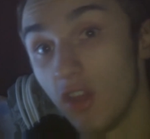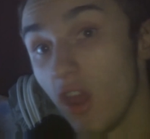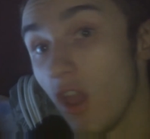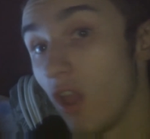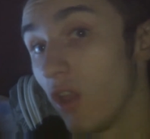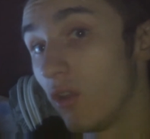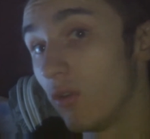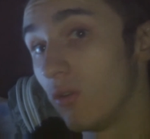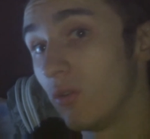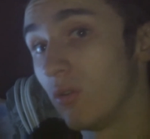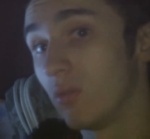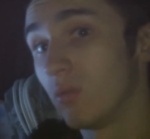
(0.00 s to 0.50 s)

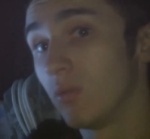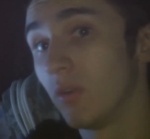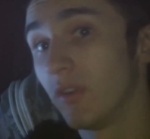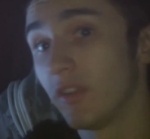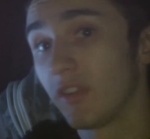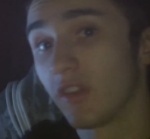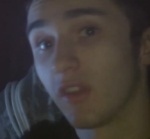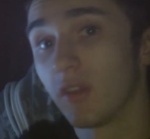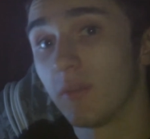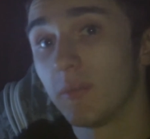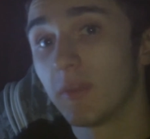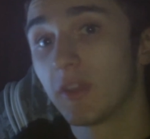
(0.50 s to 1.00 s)
know
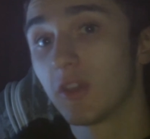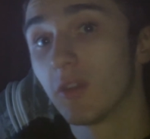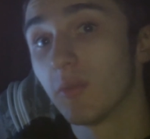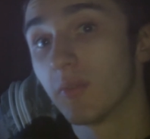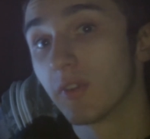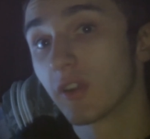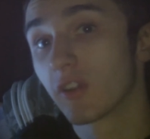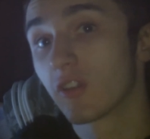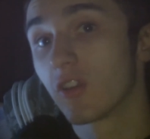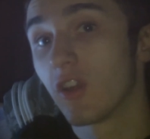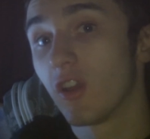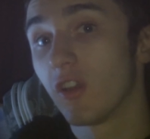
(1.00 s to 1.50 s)
what they're going to be
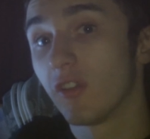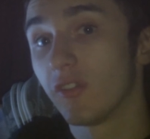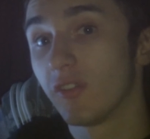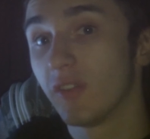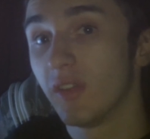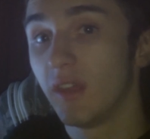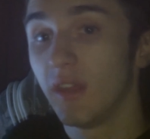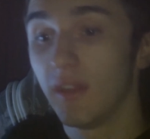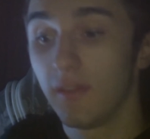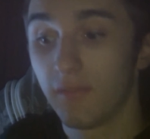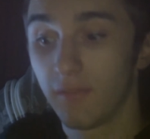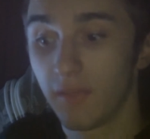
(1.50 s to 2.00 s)
coming
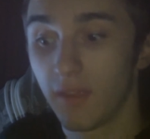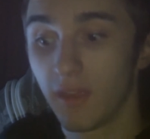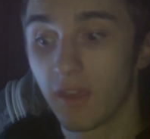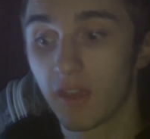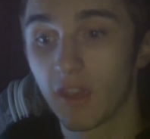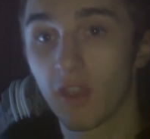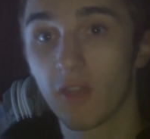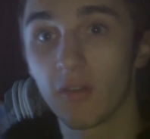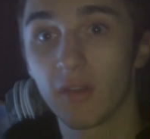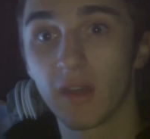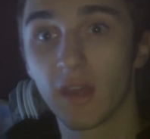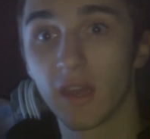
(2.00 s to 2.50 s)
across if
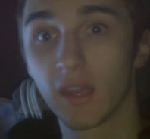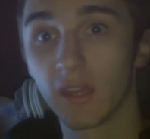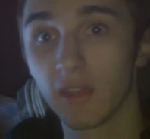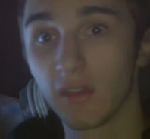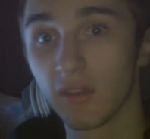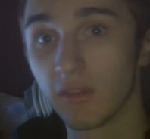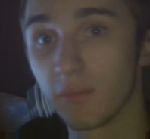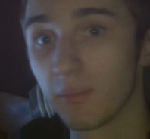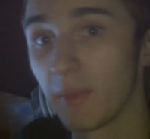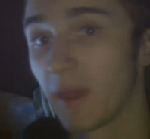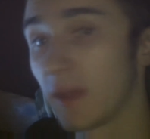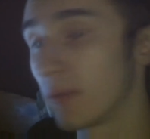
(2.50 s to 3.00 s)
they're going out
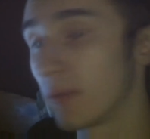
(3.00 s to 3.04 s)
in this